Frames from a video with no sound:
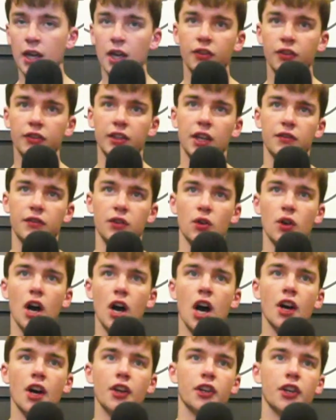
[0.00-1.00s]
So if you
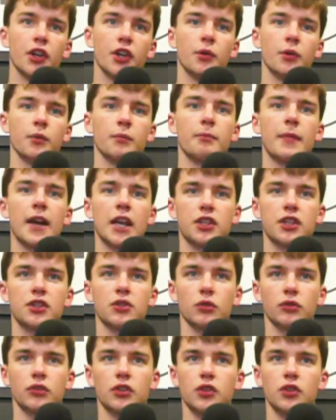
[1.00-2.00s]
are new, make
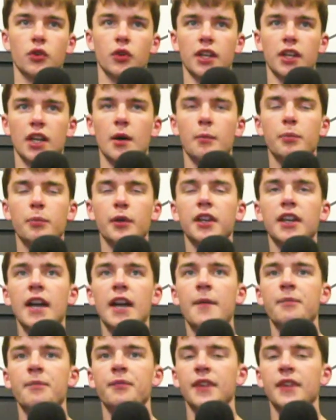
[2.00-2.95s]
sure to join up. But yeah,